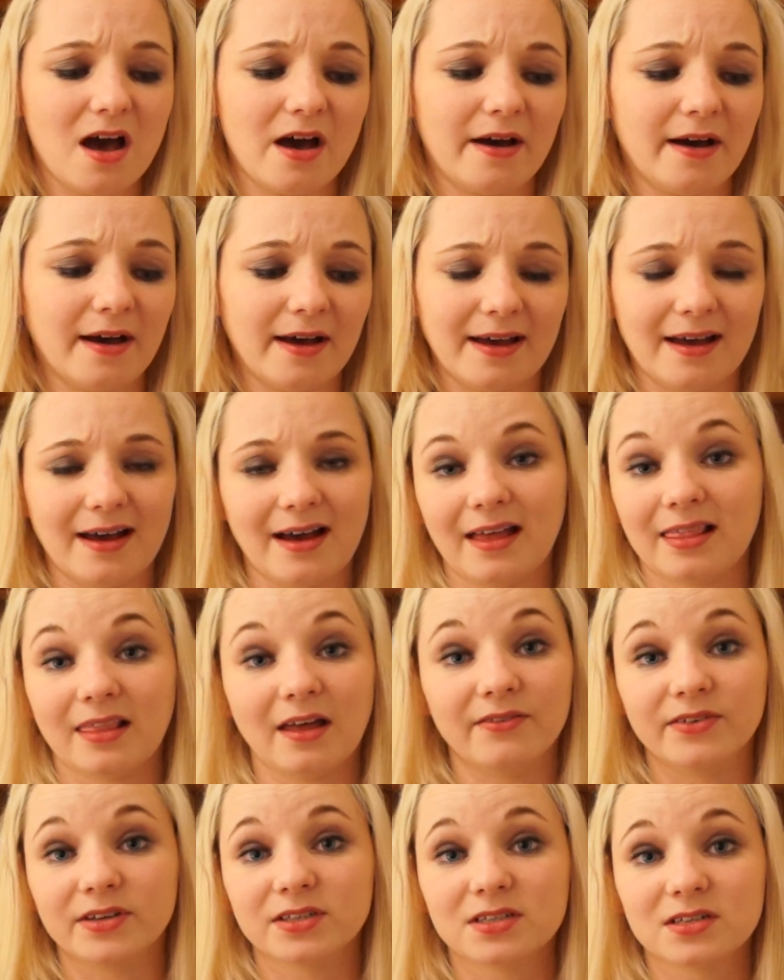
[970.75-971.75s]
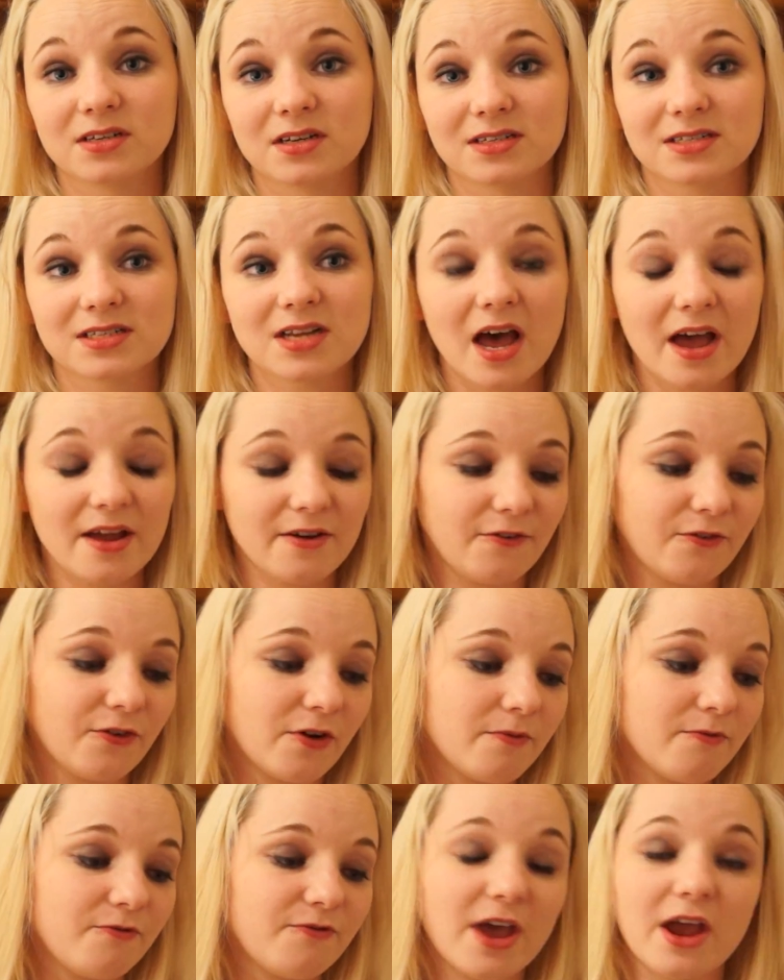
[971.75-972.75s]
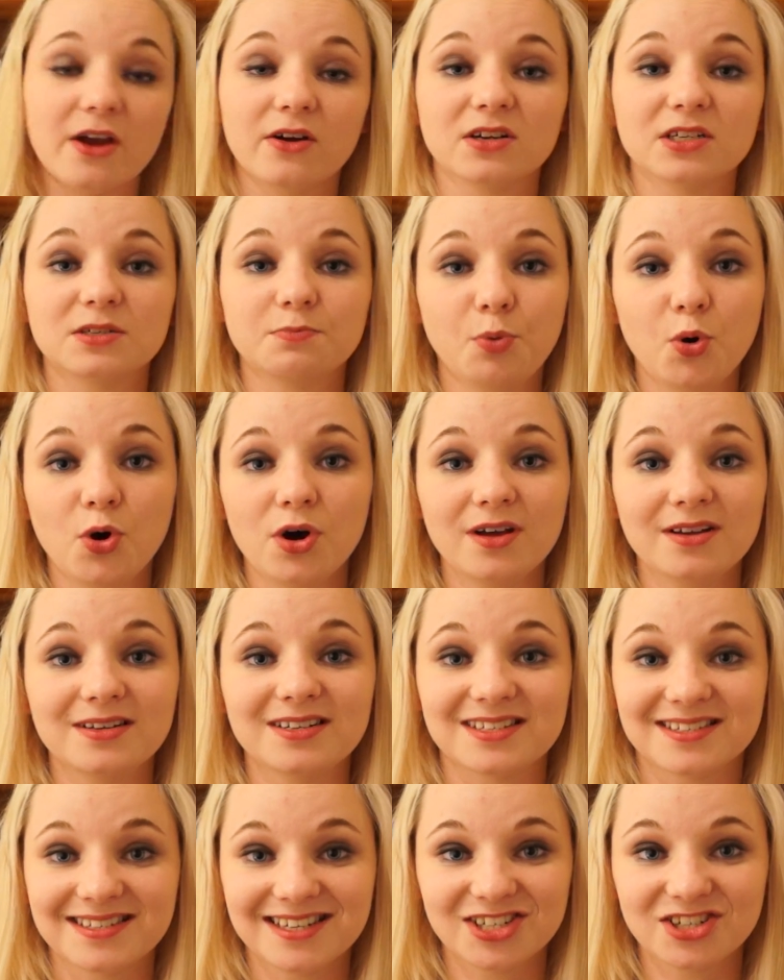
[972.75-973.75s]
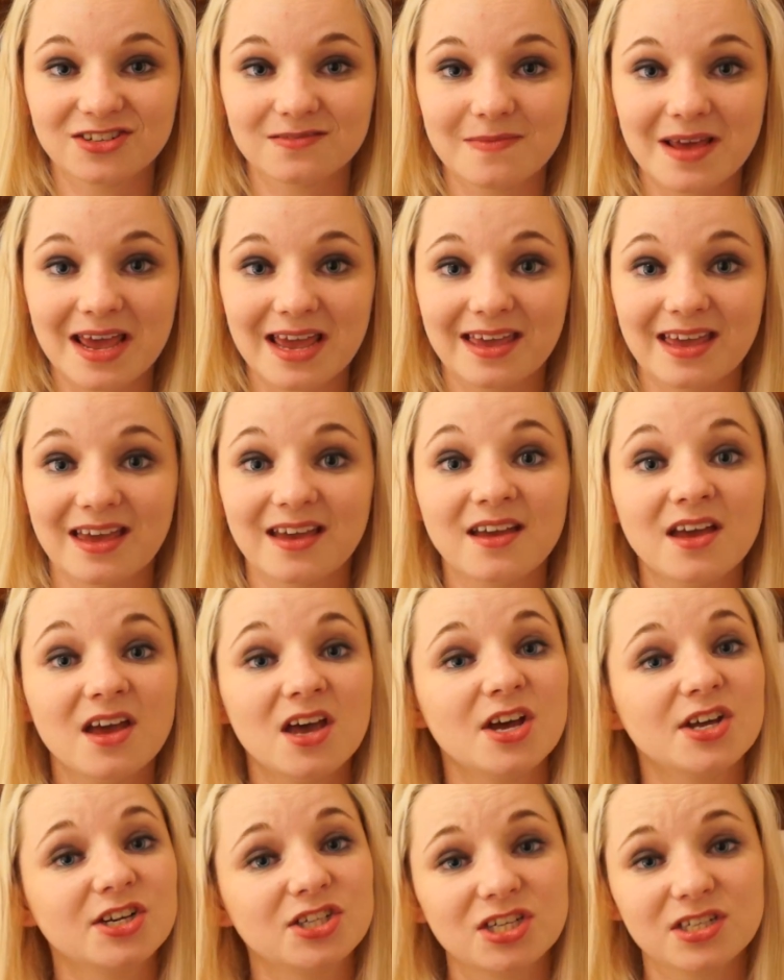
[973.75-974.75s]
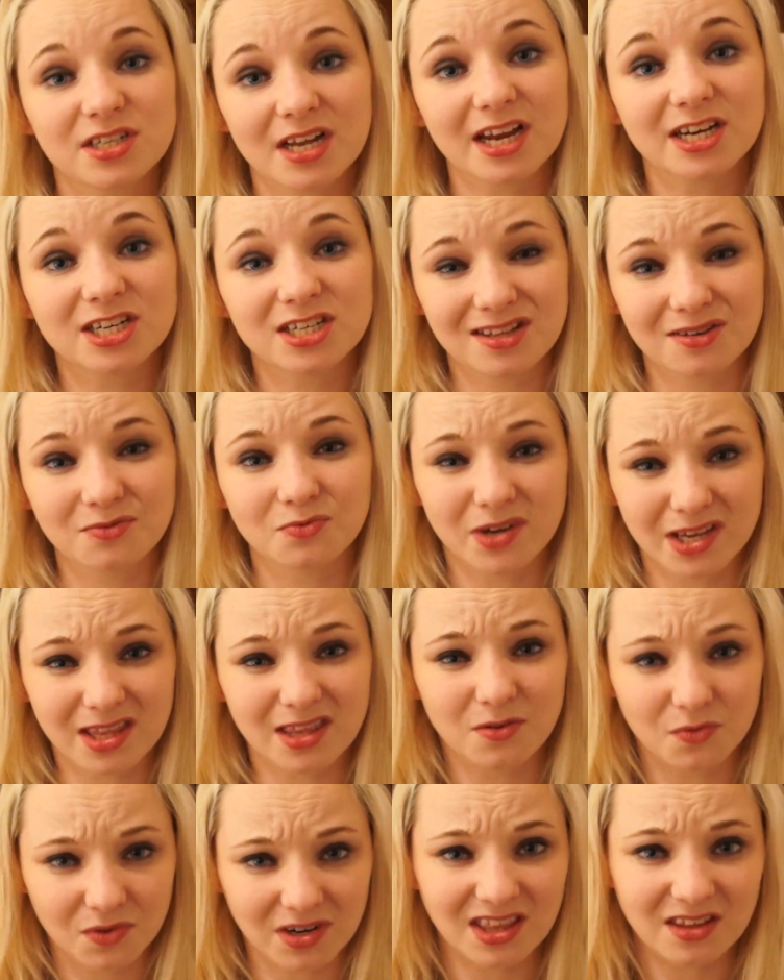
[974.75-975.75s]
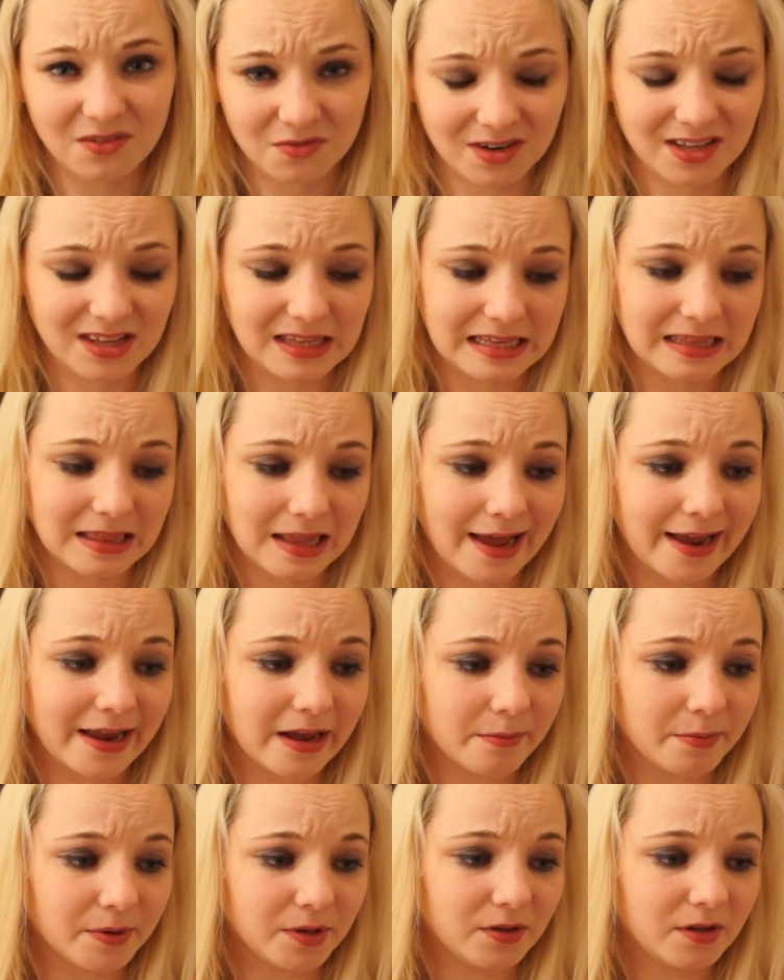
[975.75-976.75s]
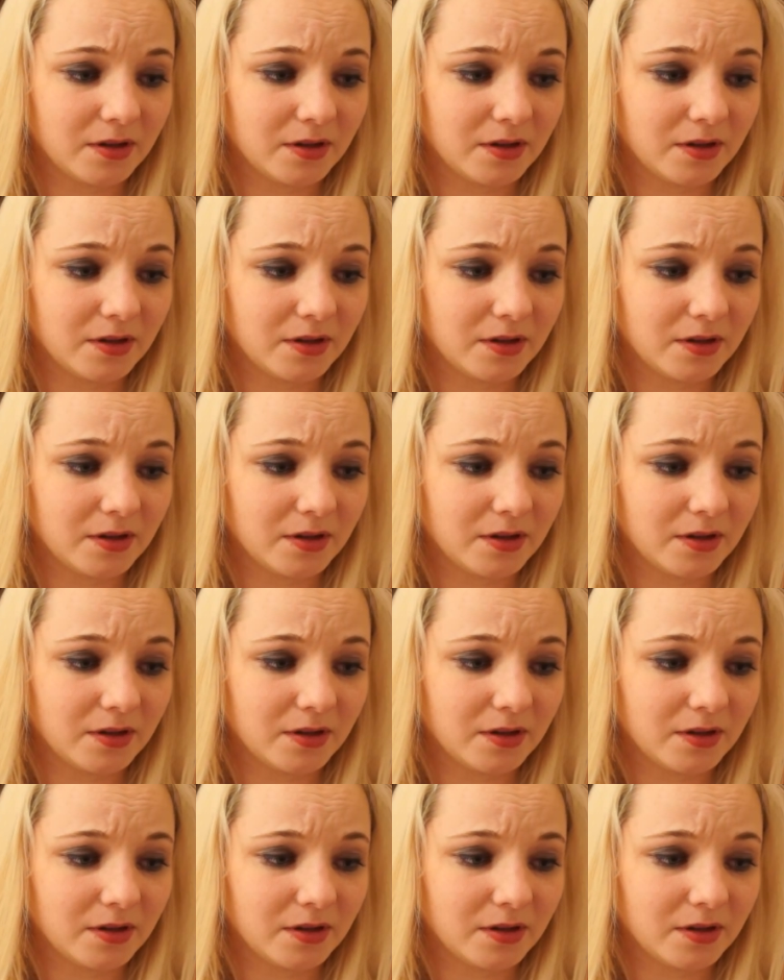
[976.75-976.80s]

I love it. Aside from Farah's poor decision making, she's actually really likable.